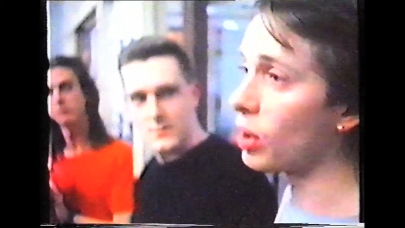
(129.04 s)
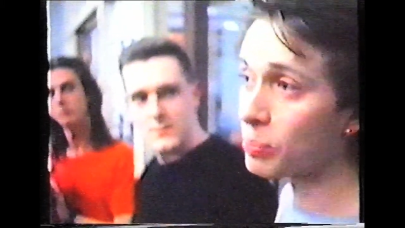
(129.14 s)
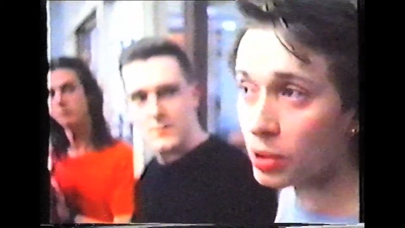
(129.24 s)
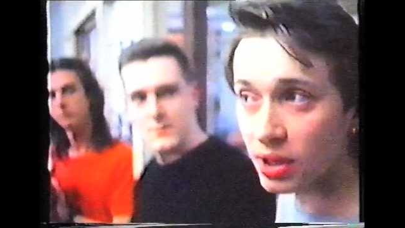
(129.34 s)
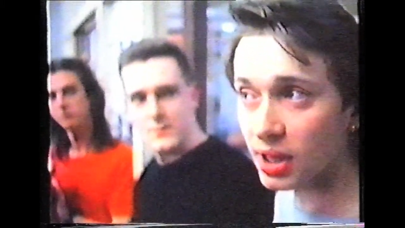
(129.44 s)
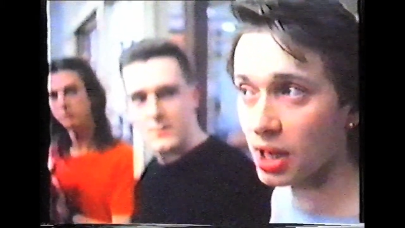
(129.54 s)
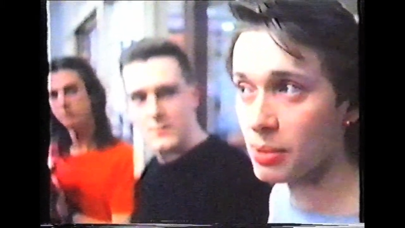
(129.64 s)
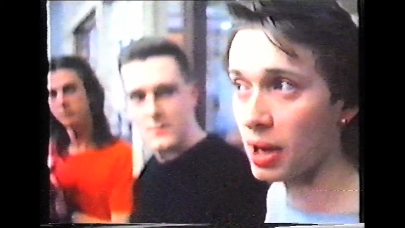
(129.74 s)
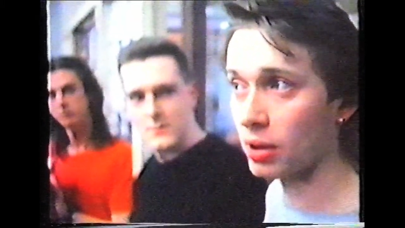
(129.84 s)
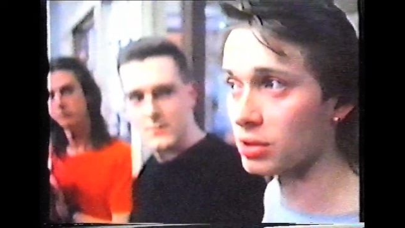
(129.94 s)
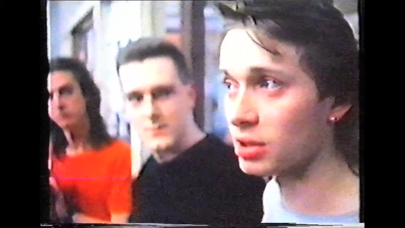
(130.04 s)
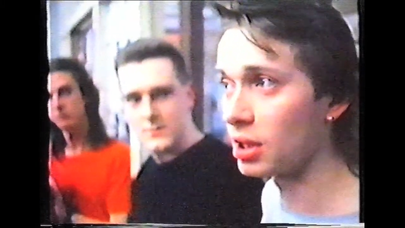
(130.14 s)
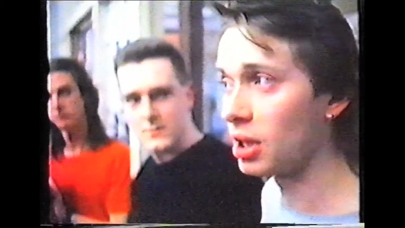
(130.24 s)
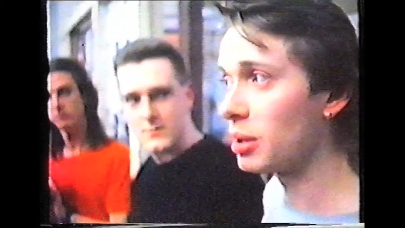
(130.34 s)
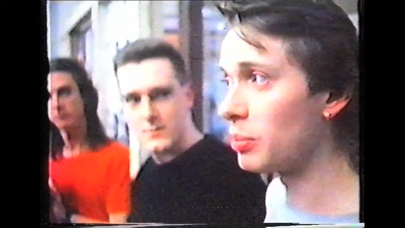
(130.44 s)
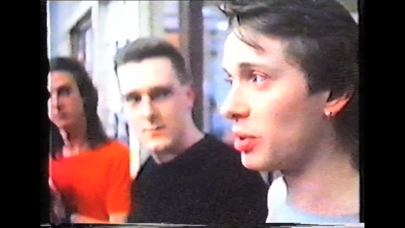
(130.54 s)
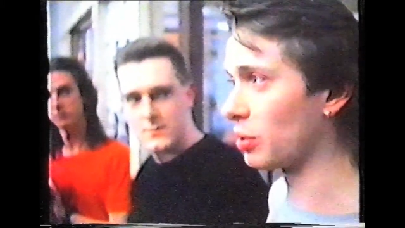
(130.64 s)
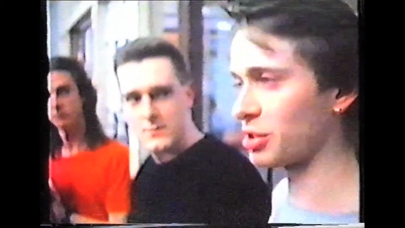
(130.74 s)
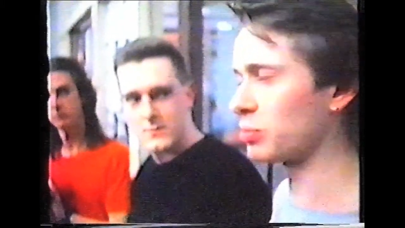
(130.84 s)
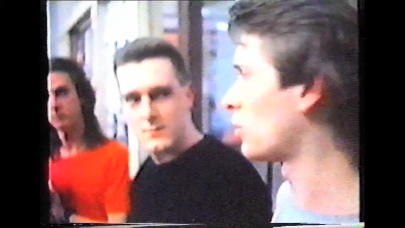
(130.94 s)
Speaker 1: When punk came out,
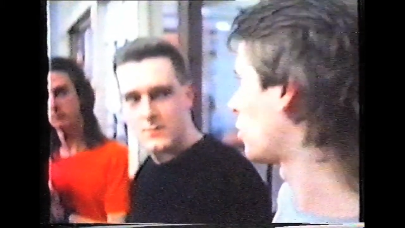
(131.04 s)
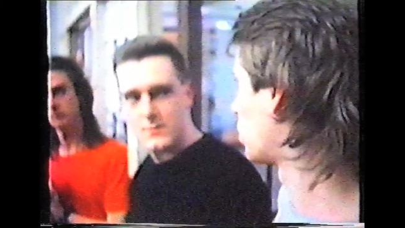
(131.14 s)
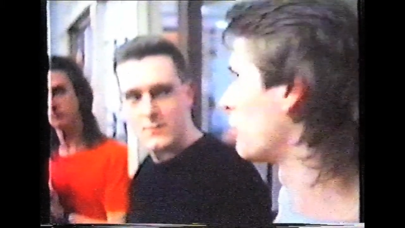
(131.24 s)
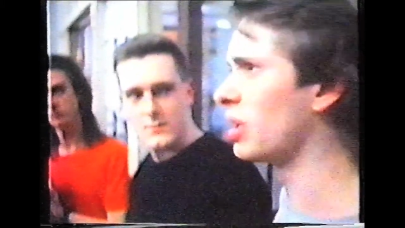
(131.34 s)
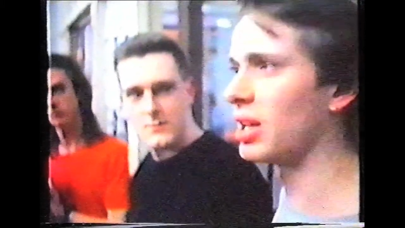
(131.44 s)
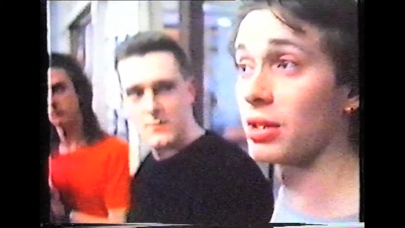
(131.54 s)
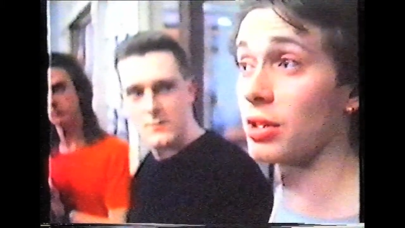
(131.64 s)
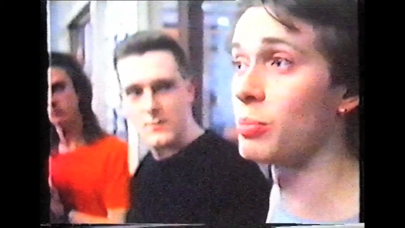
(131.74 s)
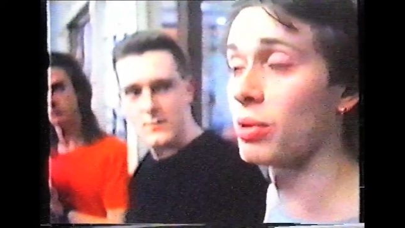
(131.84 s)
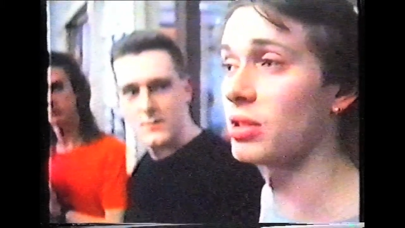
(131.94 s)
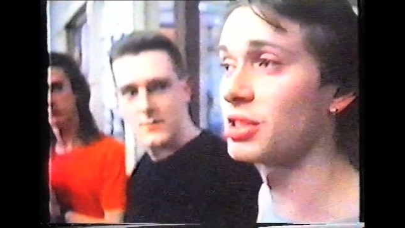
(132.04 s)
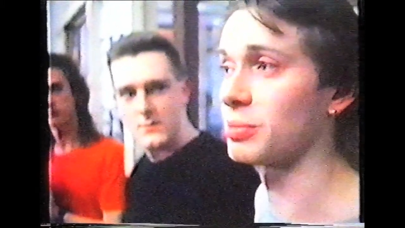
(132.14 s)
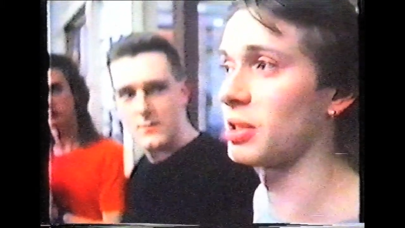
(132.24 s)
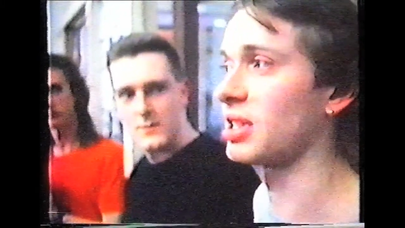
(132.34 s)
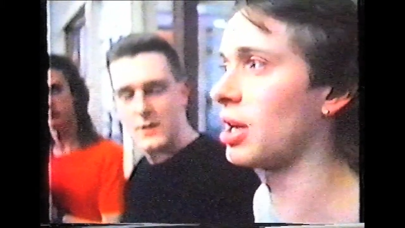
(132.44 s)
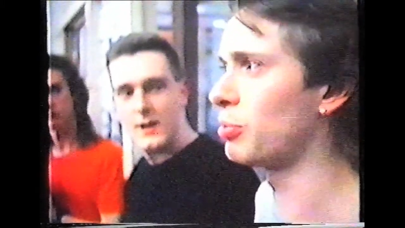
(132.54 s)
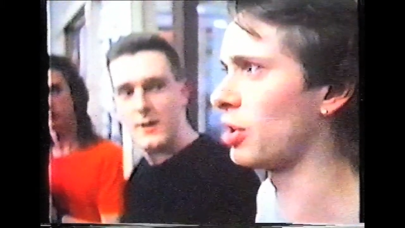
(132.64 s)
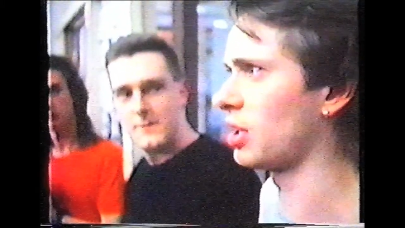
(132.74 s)
there was, what, one million unemployed or something like that. Yeah.